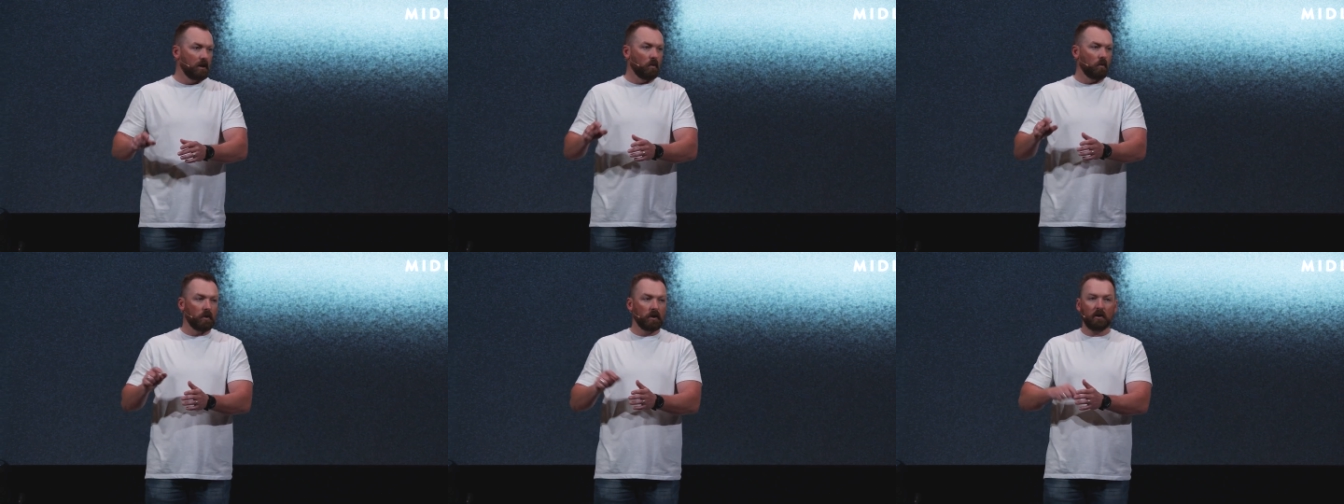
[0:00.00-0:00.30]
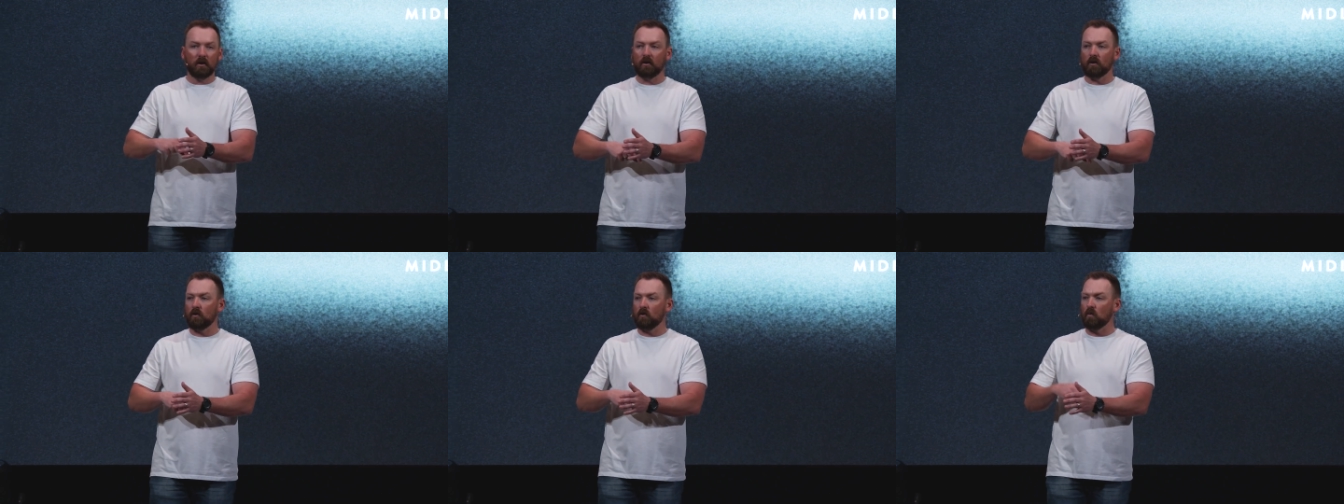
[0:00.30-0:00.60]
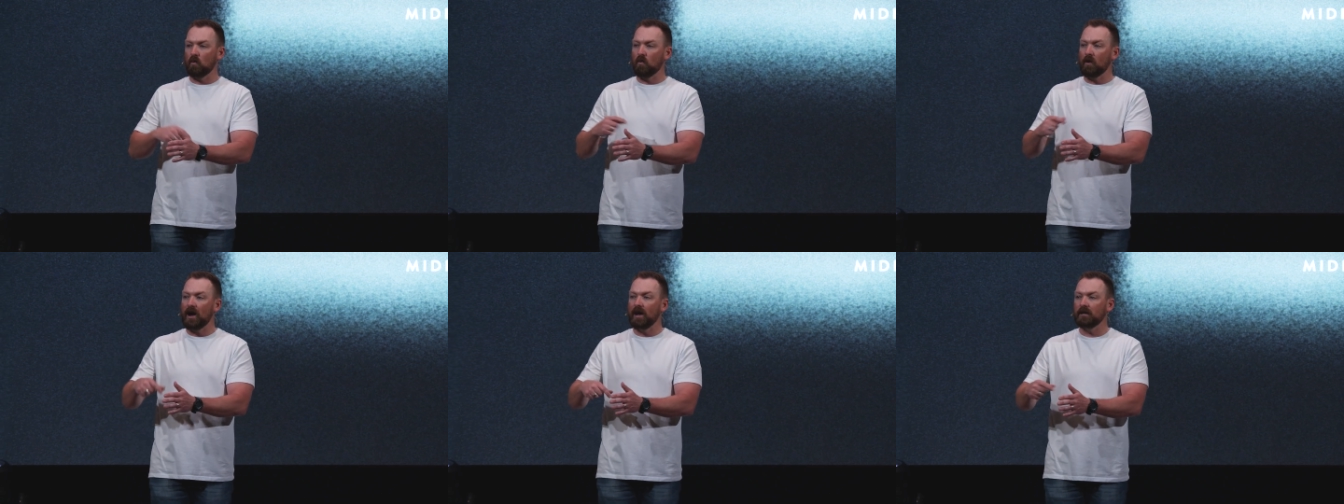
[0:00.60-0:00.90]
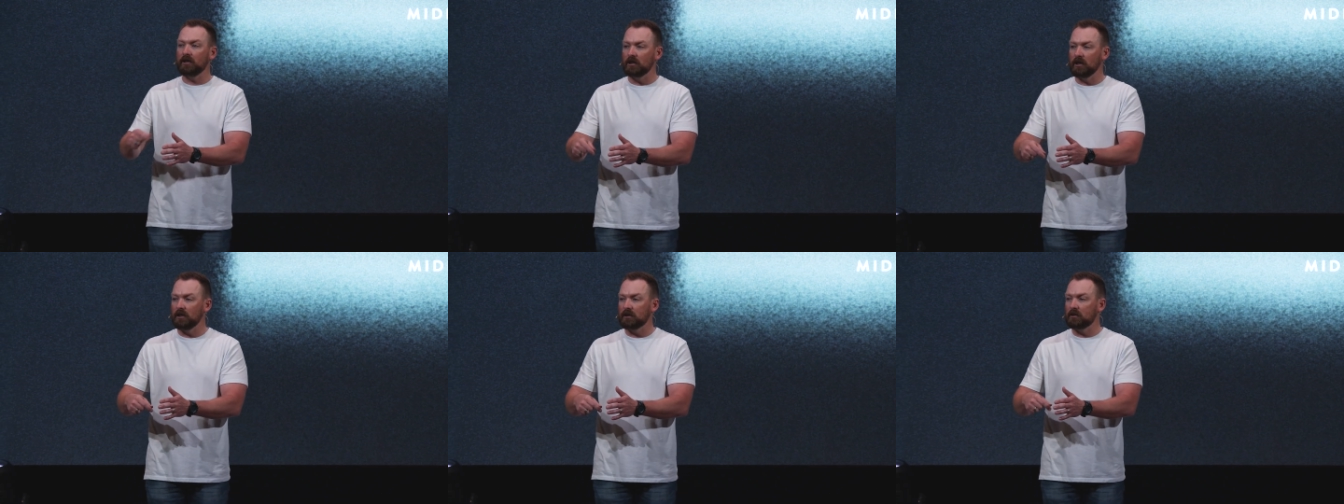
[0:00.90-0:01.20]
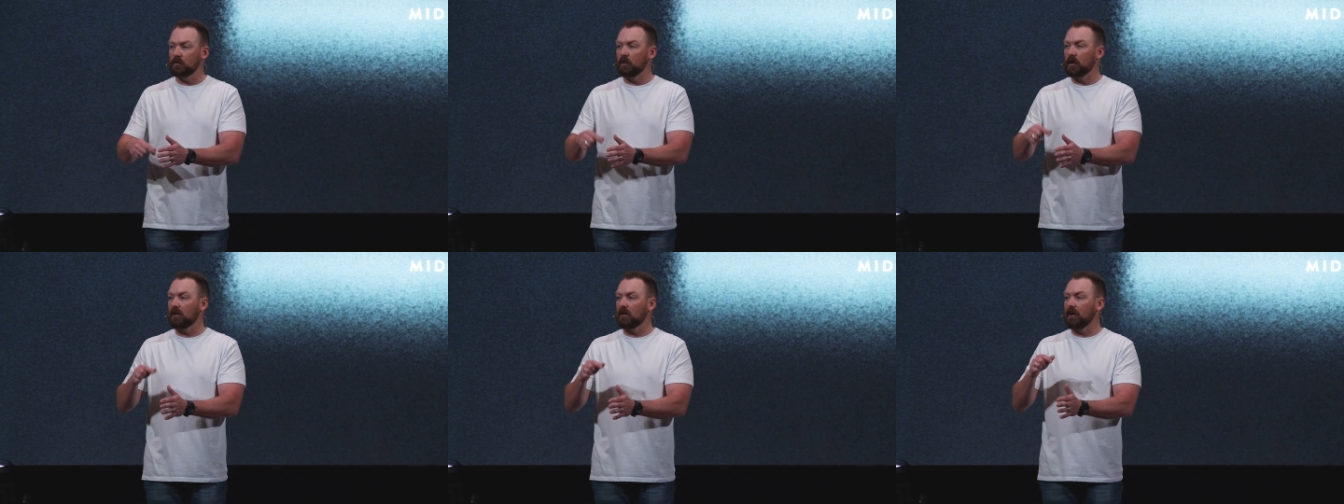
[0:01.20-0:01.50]
We are
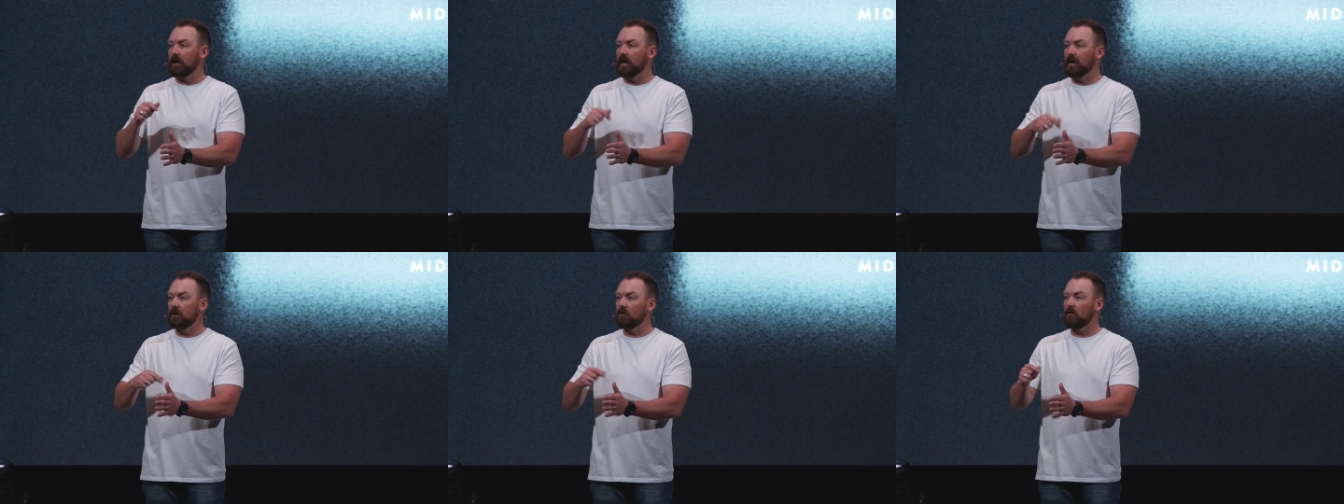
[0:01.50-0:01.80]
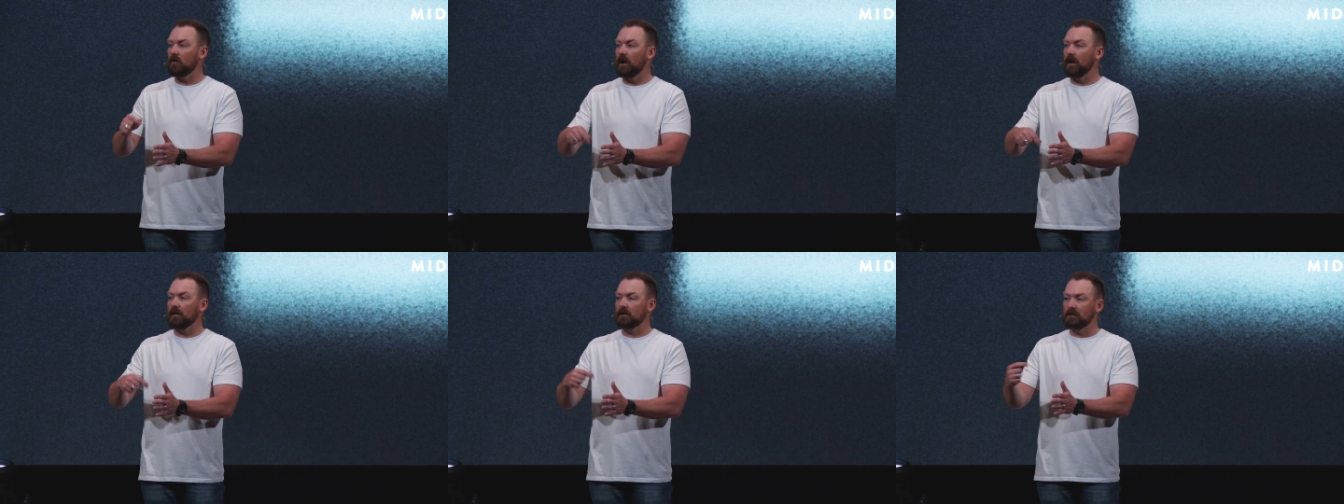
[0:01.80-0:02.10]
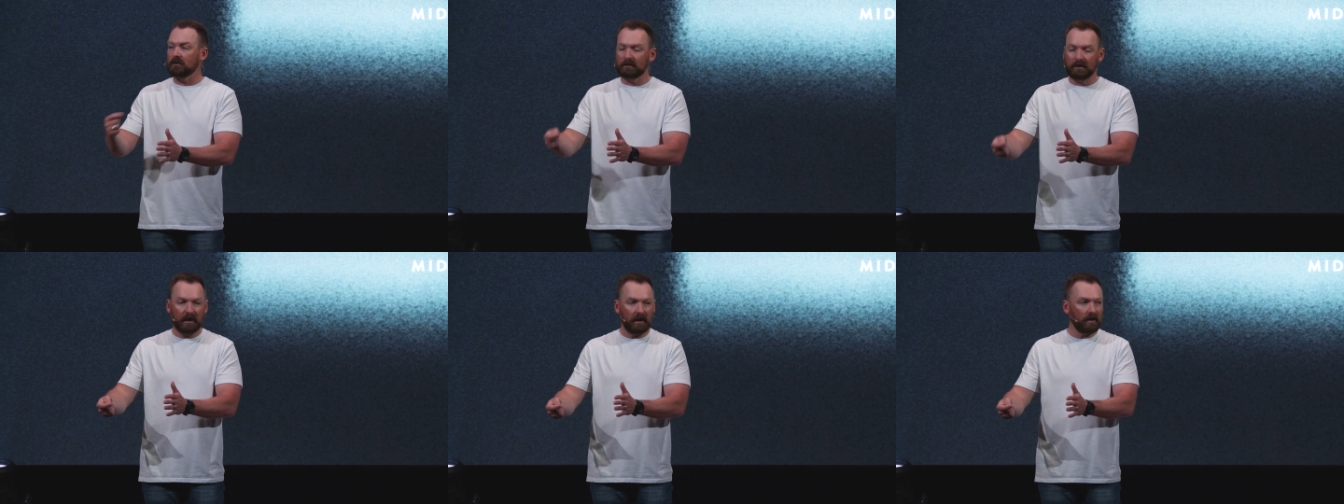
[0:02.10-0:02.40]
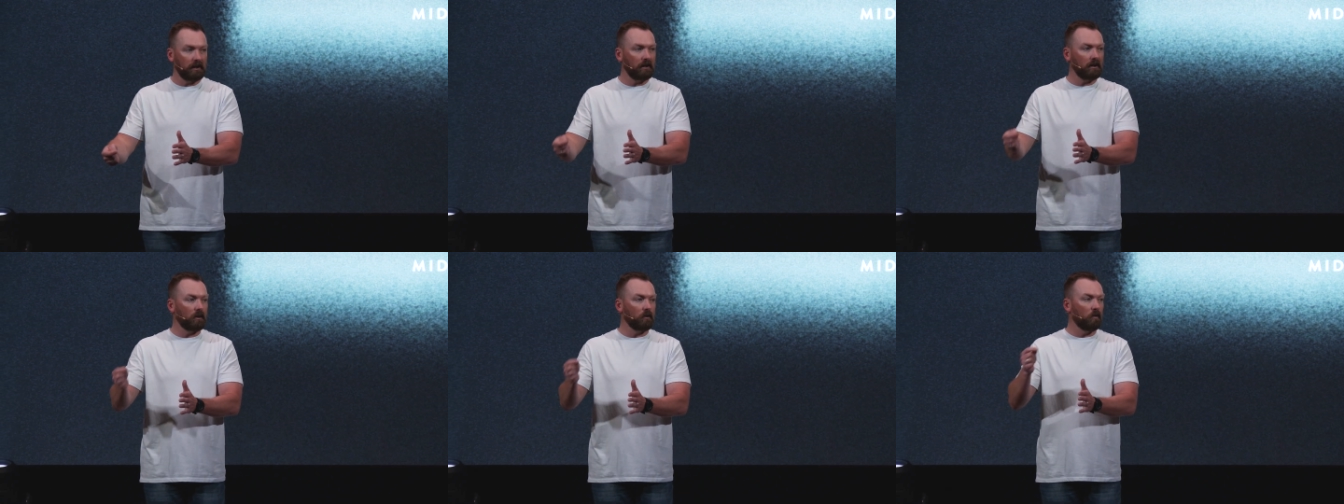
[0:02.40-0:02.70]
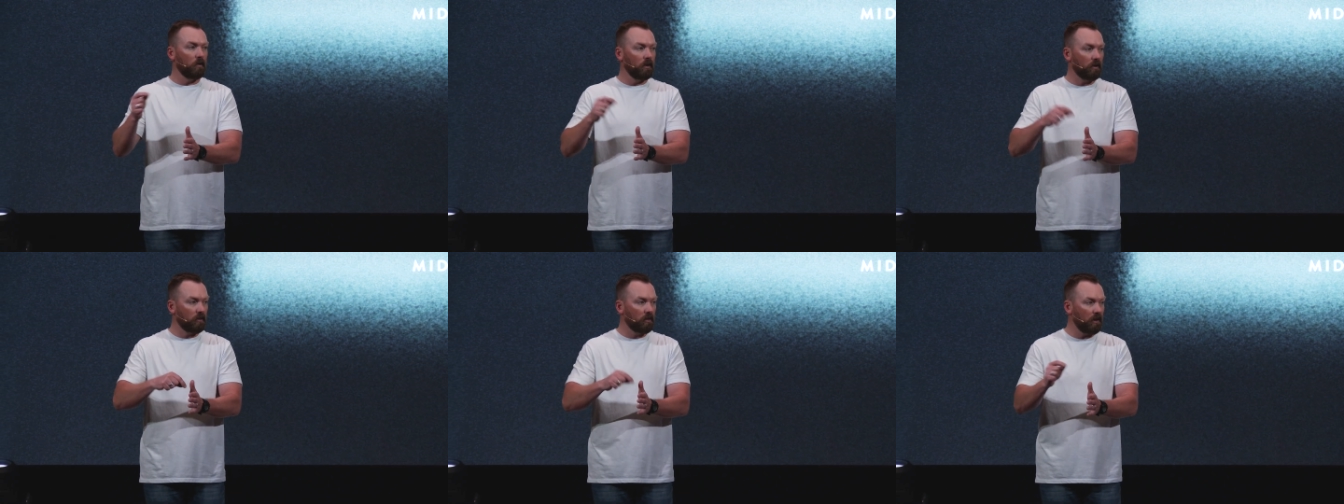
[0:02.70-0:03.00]
righteous. We are in right
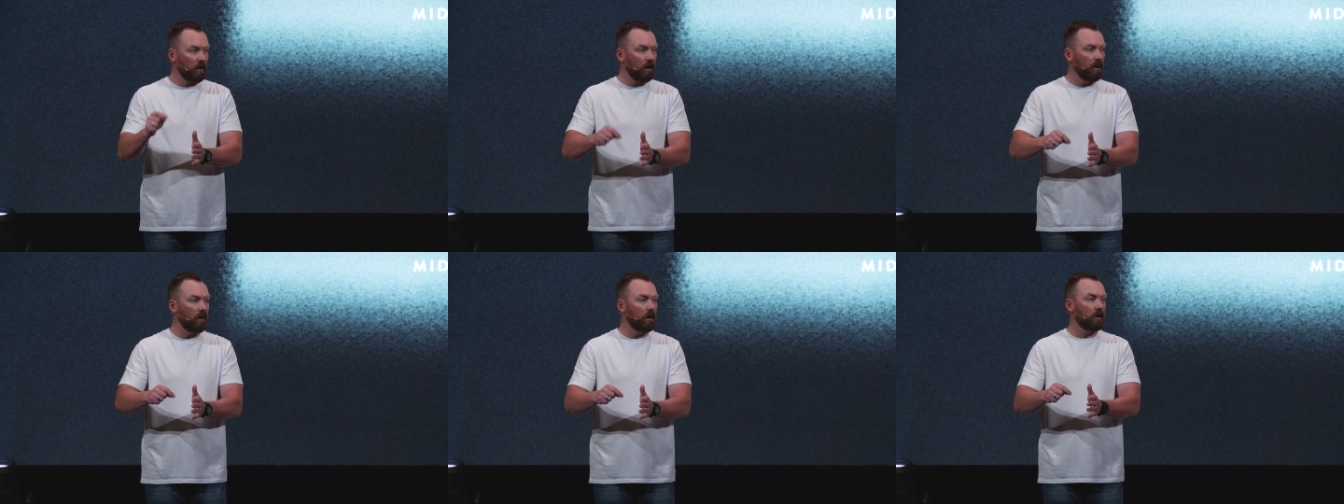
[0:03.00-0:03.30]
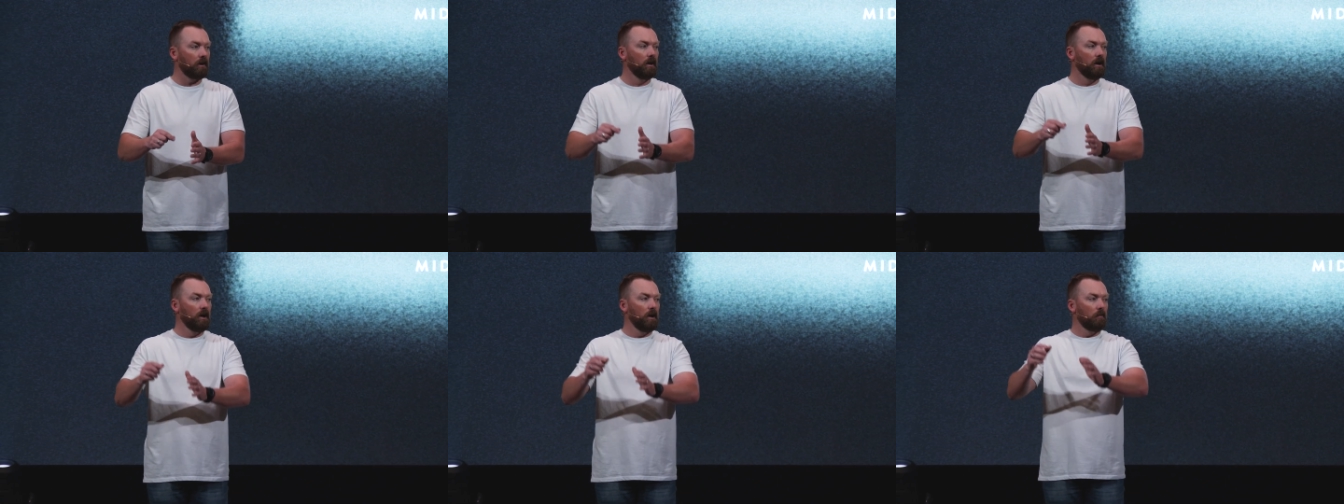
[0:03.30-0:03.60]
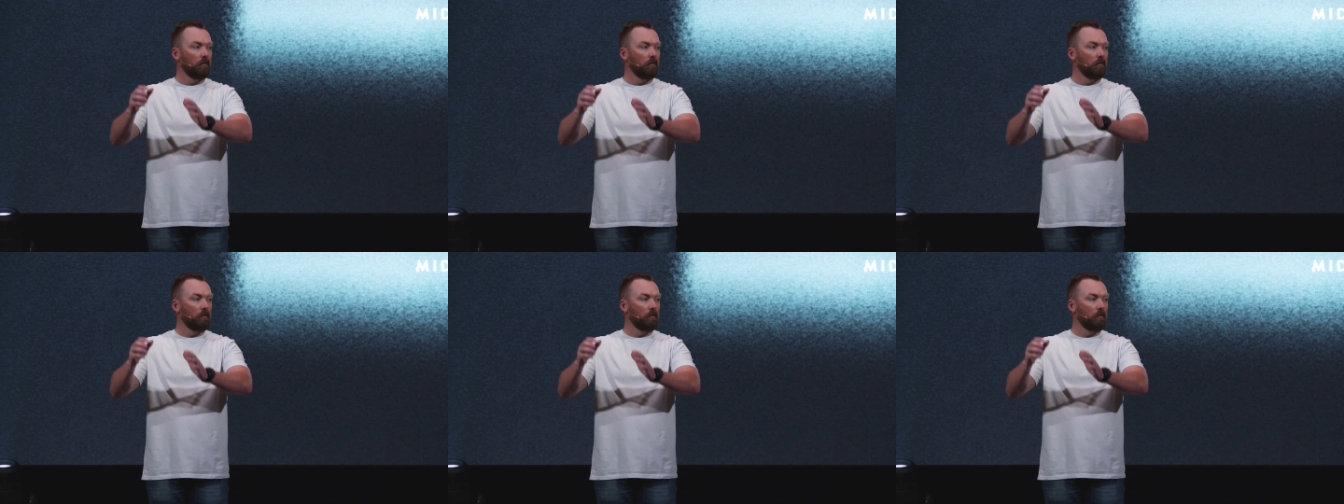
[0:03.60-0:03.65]
standing with God